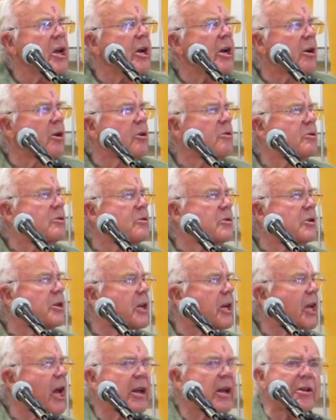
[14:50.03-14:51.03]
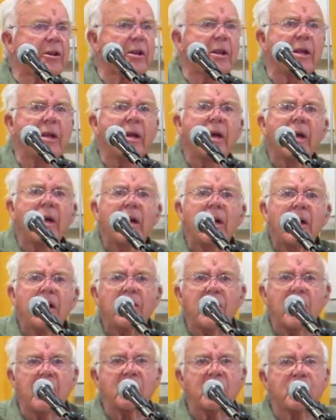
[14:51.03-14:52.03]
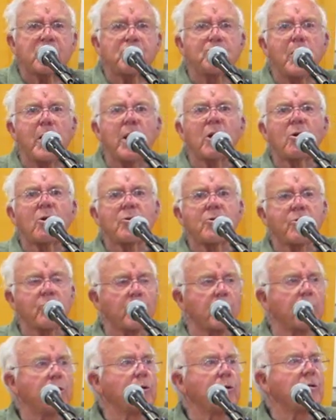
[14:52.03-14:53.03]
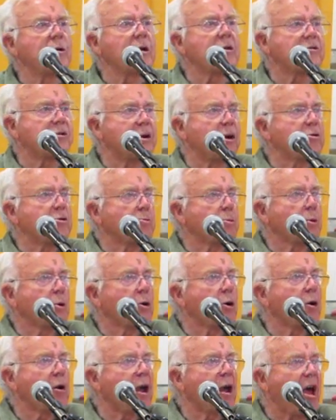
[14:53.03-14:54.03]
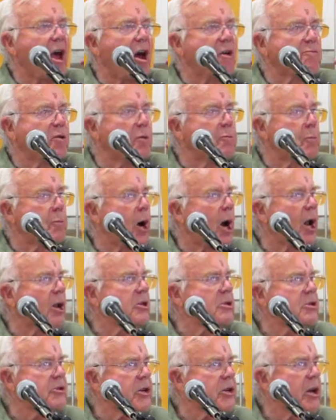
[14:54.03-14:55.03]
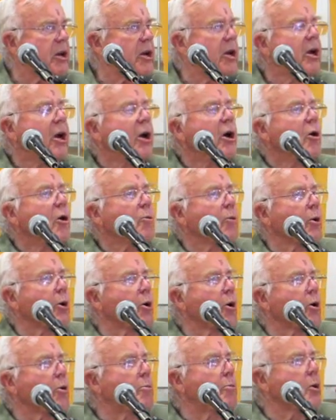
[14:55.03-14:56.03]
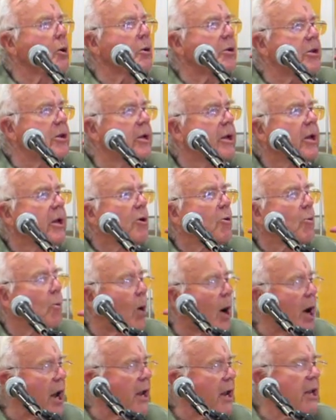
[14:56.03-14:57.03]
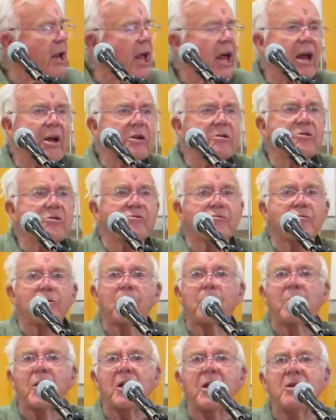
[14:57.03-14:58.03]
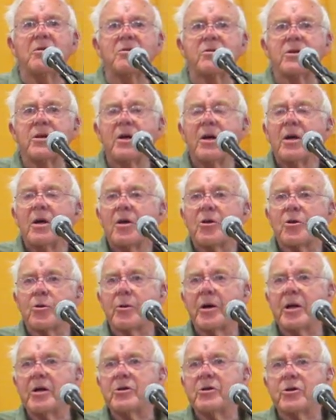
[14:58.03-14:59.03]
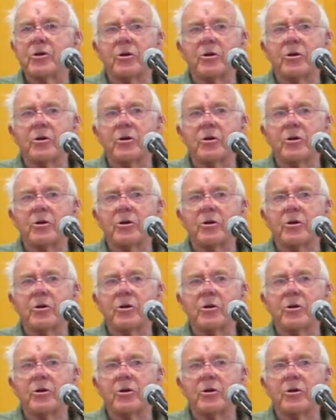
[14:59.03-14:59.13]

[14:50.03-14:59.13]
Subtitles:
years to get this bill through that says we're going to have a policy, we're going to put wildlands from these 3